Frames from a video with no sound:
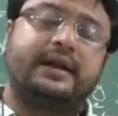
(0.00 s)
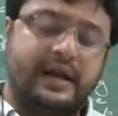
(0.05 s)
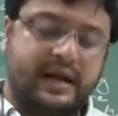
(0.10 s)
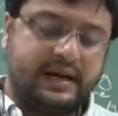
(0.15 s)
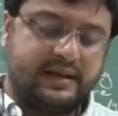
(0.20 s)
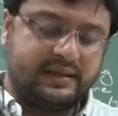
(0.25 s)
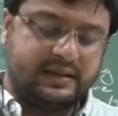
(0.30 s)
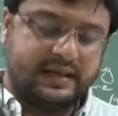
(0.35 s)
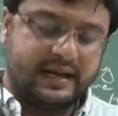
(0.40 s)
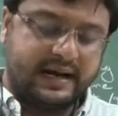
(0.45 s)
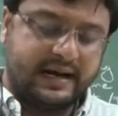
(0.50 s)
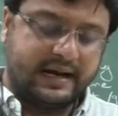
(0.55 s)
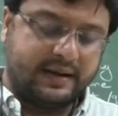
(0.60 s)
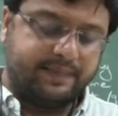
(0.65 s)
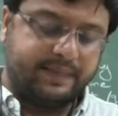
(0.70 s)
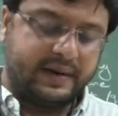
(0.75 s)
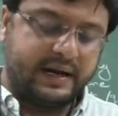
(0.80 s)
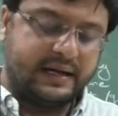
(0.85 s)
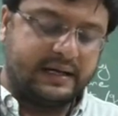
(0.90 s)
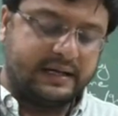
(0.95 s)
10 that
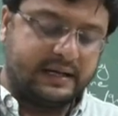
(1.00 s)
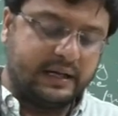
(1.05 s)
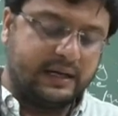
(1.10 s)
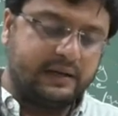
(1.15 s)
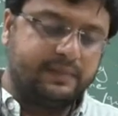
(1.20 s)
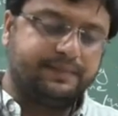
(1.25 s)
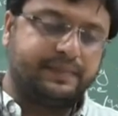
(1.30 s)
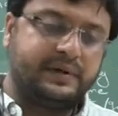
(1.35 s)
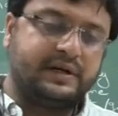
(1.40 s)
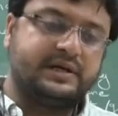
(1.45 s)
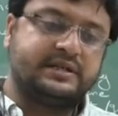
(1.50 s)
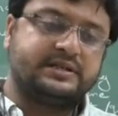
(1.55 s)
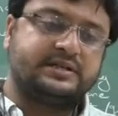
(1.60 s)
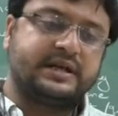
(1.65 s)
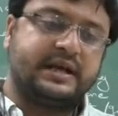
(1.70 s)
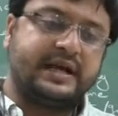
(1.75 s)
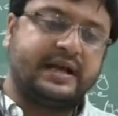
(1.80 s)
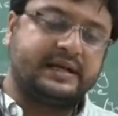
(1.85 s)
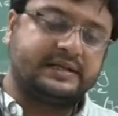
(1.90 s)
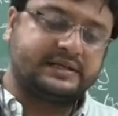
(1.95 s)
metal
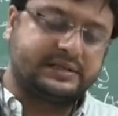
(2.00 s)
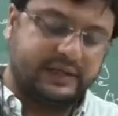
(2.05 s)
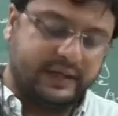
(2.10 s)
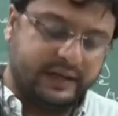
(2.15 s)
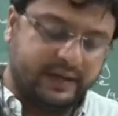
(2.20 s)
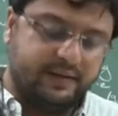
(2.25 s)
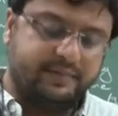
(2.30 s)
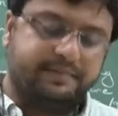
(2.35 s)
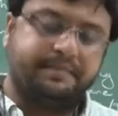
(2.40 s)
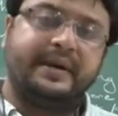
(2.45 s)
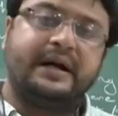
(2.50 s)
plus acid,